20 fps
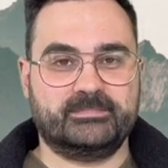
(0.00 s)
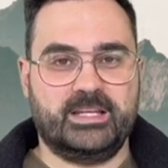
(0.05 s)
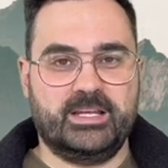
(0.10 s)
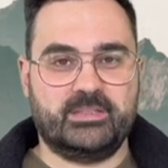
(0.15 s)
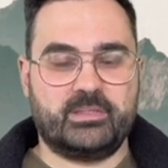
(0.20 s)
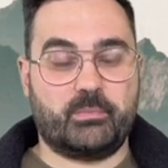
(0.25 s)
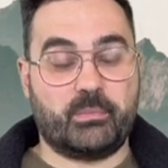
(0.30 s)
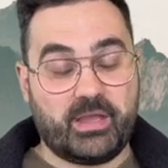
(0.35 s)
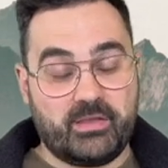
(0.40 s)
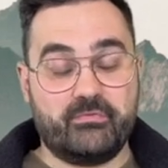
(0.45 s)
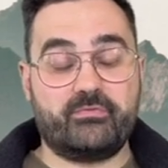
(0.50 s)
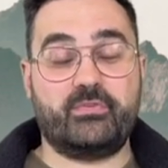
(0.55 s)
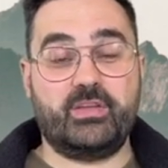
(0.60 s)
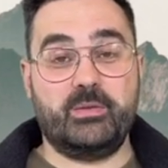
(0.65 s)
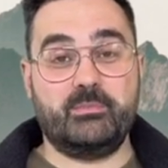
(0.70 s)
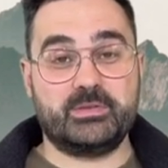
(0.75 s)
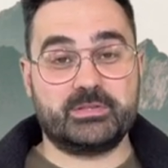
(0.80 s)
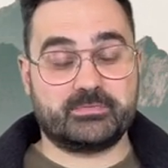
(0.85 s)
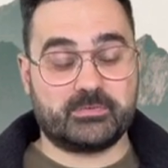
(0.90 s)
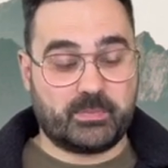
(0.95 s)
The main theme
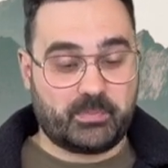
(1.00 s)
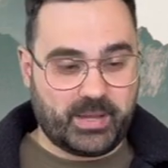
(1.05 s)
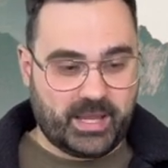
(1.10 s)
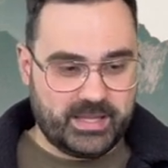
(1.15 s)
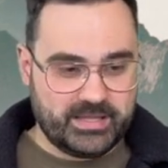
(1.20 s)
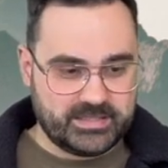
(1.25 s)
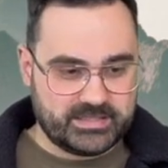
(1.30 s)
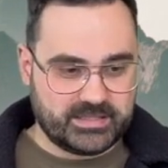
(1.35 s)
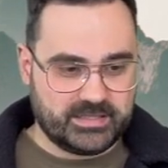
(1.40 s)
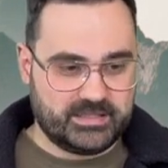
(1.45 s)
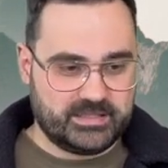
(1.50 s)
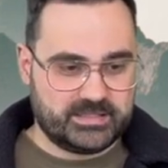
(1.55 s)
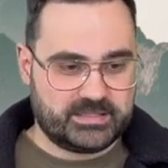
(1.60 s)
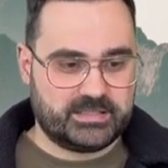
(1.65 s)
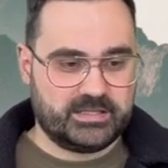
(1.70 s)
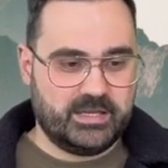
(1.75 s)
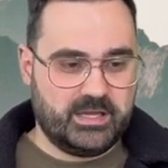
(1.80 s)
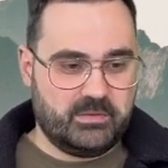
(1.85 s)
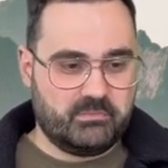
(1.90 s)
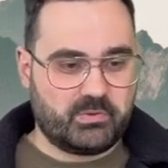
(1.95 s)
is repentance,
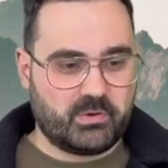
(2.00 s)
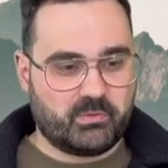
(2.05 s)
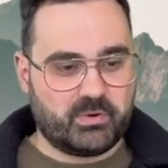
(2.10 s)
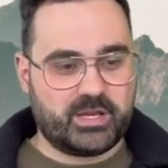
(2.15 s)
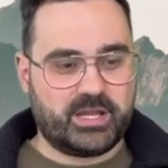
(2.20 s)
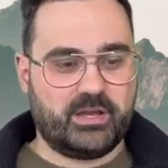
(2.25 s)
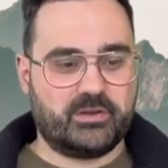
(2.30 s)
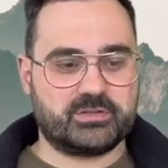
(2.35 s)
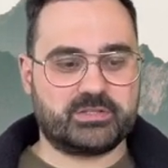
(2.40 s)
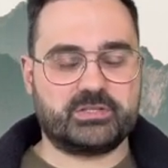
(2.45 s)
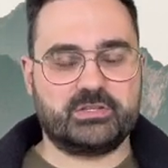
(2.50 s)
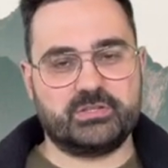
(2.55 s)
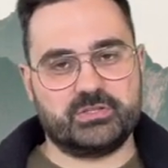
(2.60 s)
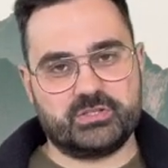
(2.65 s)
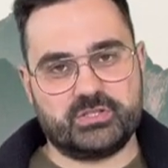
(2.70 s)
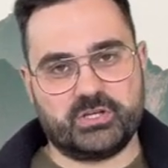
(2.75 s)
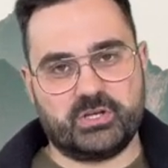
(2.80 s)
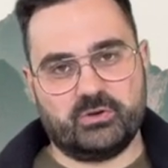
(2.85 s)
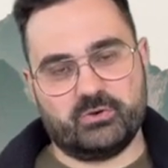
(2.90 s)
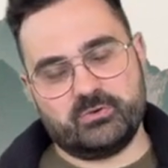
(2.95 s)
but what else does
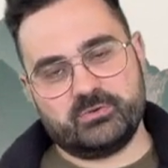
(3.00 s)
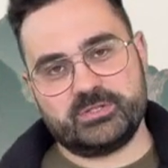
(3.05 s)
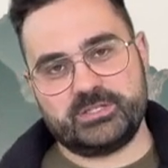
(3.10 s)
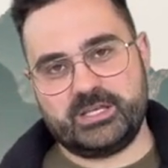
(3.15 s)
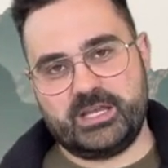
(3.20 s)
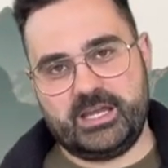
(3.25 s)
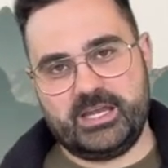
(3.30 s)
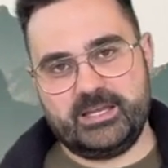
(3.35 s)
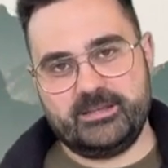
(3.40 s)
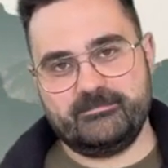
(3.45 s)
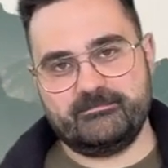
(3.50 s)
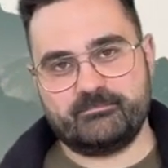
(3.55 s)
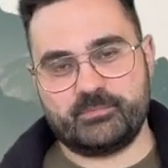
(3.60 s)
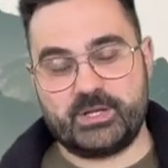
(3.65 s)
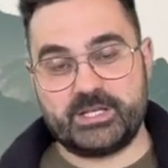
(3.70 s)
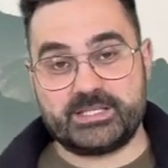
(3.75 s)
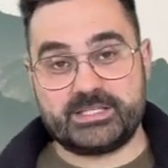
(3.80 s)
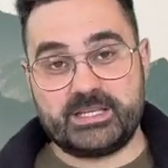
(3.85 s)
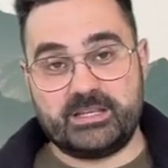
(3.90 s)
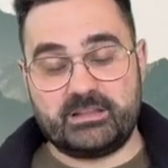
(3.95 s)
Joel say? Well,
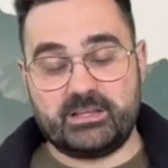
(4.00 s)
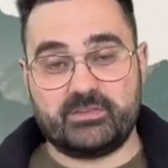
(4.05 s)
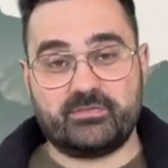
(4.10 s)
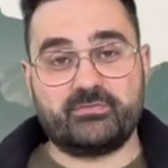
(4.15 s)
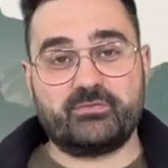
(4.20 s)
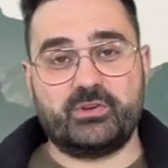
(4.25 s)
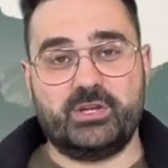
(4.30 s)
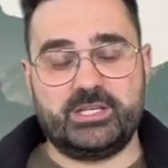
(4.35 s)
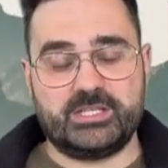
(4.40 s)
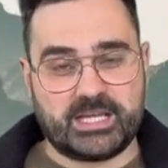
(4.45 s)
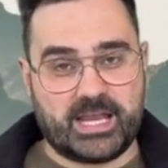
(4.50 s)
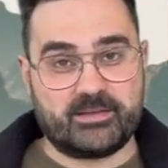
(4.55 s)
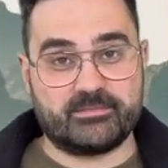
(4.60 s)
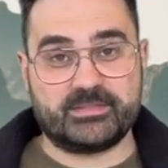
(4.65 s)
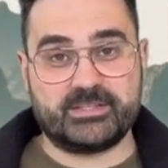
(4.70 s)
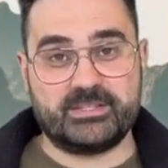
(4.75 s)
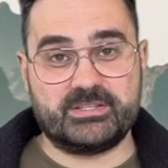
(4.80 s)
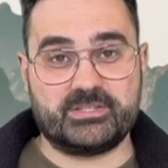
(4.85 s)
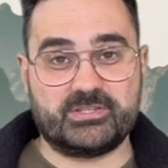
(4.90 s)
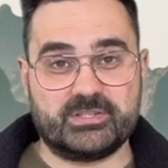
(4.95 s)
as I said, there's three
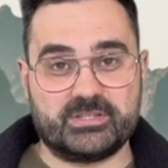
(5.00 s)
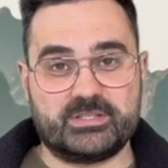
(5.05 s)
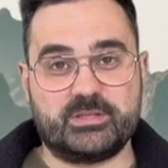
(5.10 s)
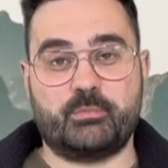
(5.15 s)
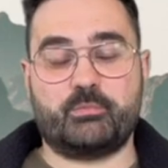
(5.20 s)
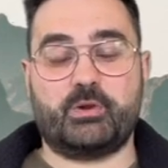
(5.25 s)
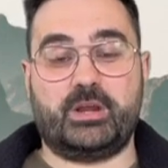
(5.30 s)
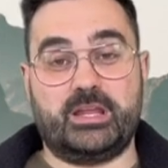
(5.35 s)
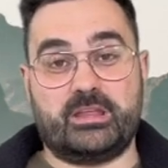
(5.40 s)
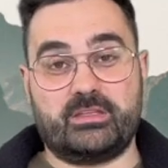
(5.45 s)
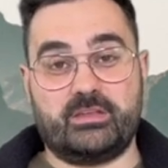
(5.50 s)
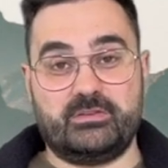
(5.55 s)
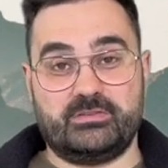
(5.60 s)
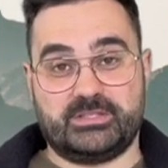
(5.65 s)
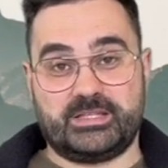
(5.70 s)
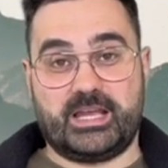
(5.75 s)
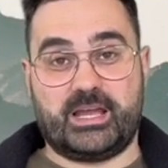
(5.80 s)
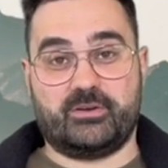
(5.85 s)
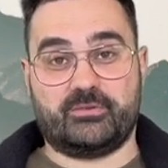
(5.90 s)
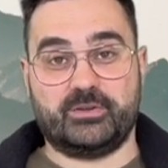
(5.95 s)
chapters, just to break those
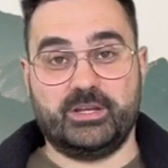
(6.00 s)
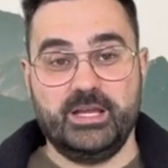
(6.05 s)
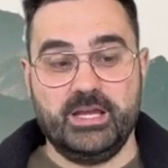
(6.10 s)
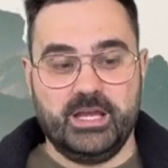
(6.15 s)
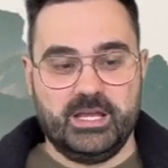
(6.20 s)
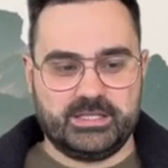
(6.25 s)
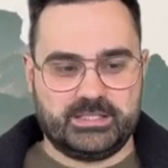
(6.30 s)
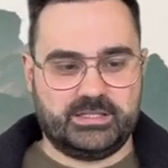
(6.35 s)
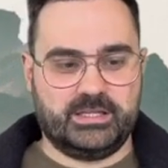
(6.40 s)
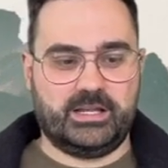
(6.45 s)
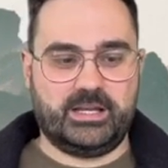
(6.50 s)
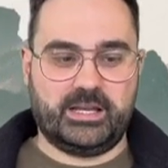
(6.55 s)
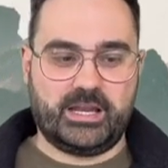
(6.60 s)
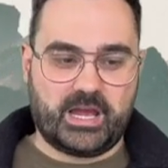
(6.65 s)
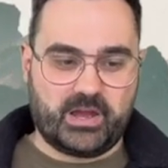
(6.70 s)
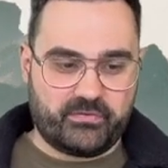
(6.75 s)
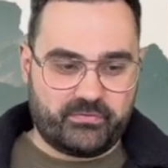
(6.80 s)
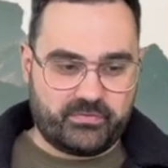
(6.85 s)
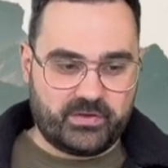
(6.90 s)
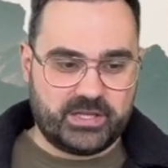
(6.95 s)
down slightly now.
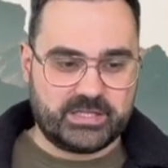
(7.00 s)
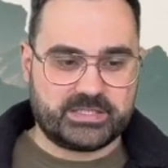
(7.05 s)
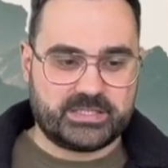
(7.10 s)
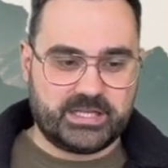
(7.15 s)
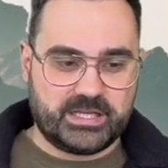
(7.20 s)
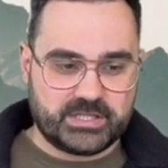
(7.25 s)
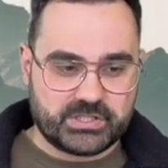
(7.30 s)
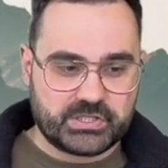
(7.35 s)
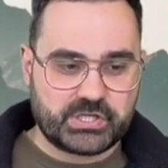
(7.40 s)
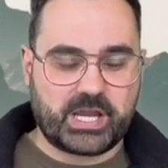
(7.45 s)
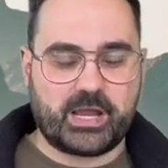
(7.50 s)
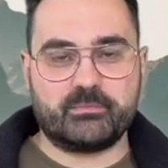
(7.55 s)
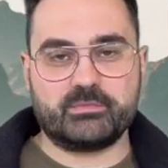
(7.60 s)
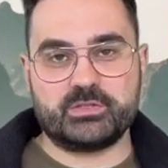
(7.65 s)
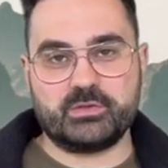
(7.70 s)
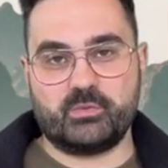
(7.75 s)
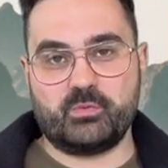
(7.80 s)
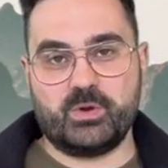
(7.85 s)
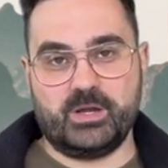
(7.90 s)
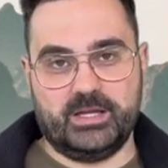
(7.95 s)
Firstly, in chapter
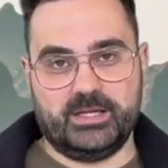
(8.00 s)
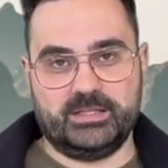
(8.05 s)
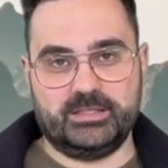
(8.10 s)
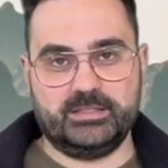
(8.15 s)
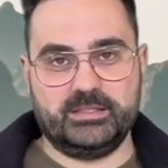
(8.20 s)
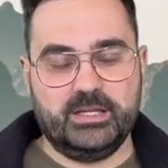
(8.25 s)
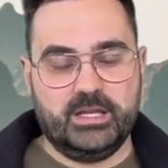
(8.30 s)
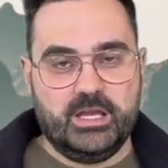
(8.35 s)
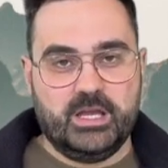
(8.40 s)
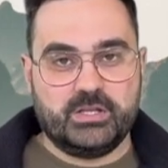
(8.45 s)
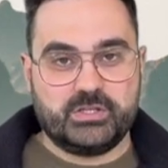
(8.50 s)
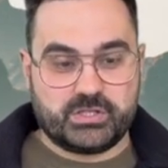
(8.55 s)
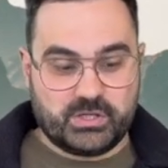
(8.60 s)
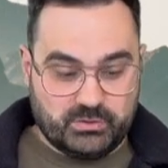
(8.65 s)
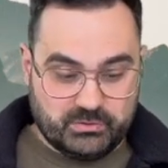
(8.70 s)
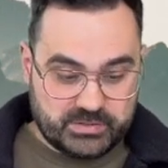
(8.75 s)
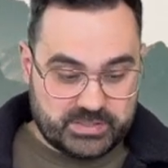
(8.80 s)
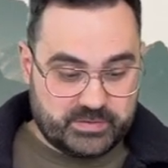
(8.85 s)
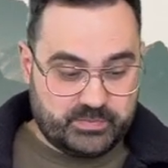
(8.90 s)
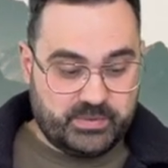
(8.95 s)
one, Joel
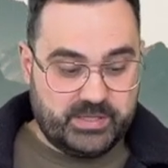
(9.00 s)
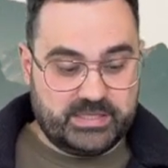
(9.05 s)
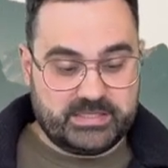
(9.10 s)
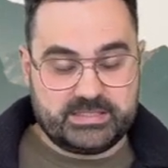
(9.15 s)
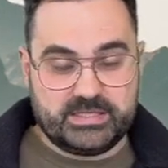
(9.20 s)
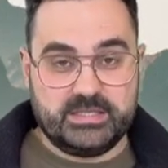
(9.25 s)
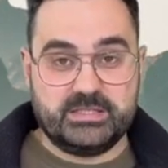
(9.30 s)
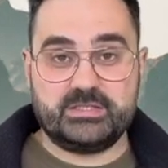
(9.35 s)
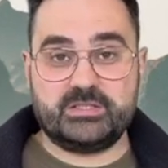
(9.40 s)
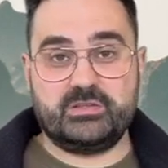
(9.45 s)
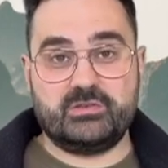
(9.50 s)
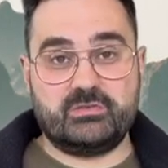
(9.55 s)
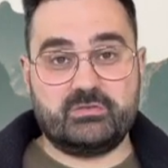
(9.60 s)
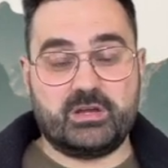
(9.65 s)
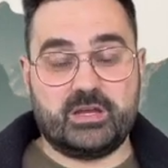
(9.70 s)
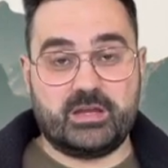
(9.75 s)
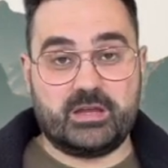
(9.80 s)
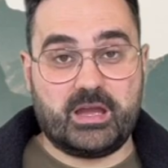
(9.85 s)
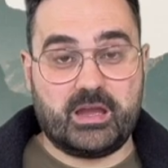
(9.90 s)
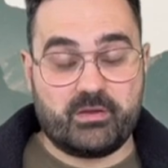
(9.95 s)
speaks into
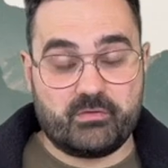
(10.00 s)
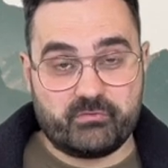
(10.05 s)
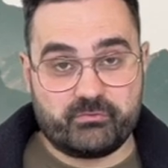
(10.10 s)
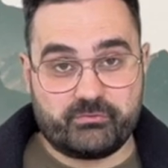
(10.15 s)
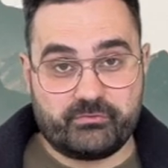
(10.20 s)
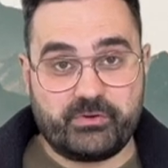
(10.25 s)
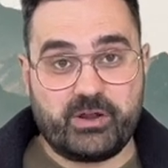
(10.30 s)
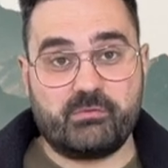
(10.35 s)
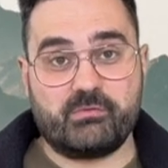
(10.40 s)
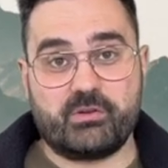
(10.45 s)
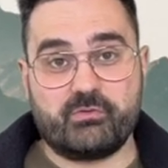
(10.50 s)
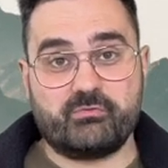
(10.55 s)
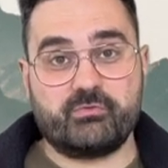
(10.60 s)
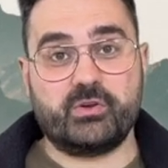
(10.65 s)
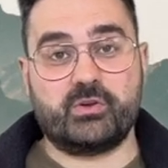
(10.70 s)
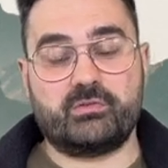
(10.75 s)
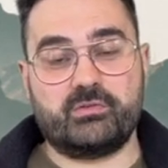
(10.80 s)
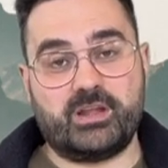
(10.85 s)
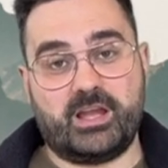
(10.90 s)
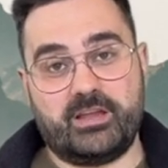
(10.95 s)
a, a very
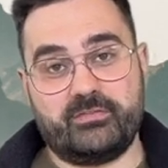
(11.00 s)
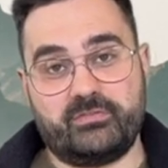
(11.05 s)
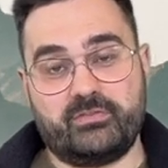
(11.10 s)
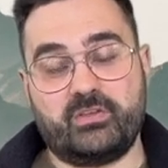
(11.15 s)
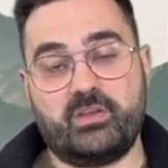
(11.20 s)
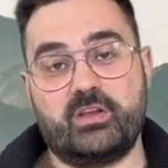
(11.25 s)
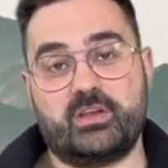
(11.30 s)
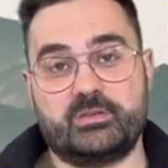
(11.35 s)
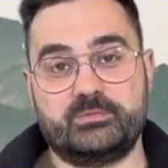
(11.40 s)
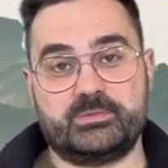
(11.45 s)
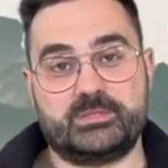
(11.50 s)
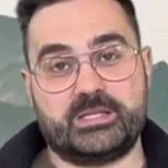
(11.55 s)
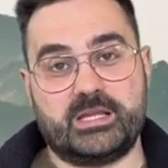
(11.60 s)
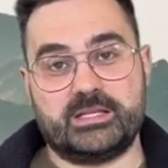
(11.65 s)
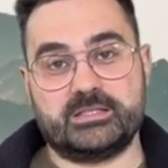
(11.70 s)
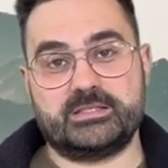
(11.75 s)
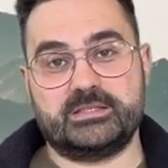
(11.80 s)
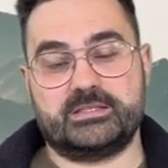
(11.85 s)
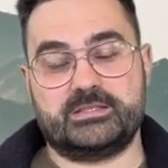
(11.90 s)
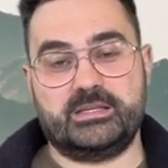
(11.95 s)
real life circumstance
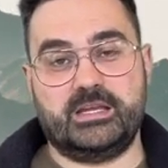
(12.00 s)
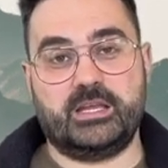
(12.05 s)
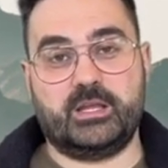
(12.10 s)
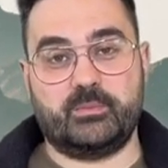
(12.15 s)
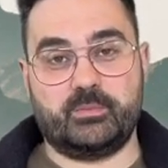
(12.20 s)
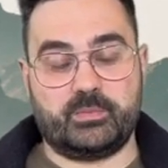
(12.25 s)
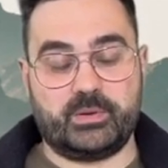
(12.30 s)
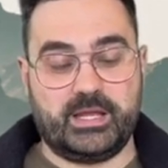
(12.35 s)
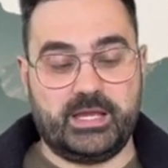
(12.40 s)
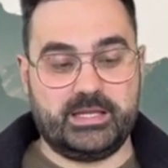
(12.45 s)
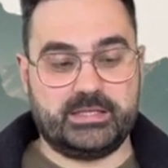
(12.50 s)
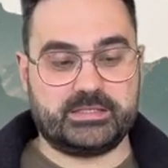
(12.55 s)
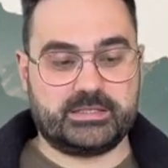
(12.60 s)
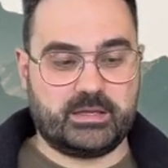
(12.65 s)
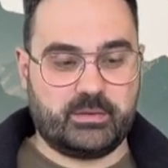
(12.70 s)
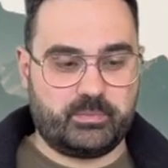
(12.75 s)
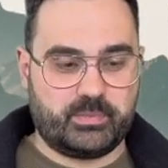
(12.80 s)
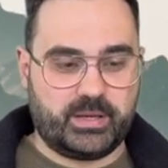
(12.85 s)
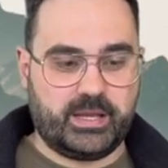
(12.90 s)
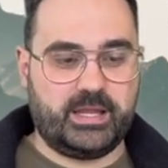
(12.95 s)
that's taking place a
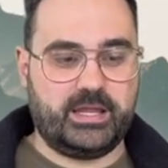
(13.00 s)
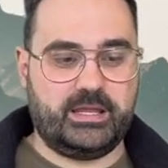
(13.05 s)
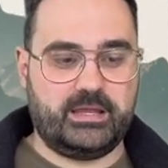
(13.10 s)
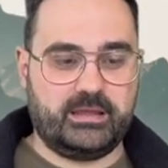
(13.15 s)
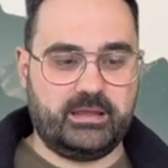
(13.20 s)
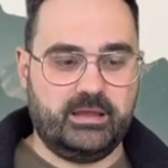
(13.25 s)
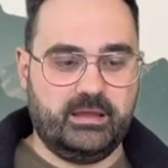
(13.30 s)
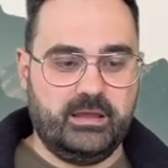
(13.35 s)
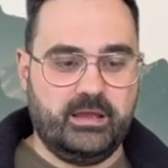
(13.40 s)
plague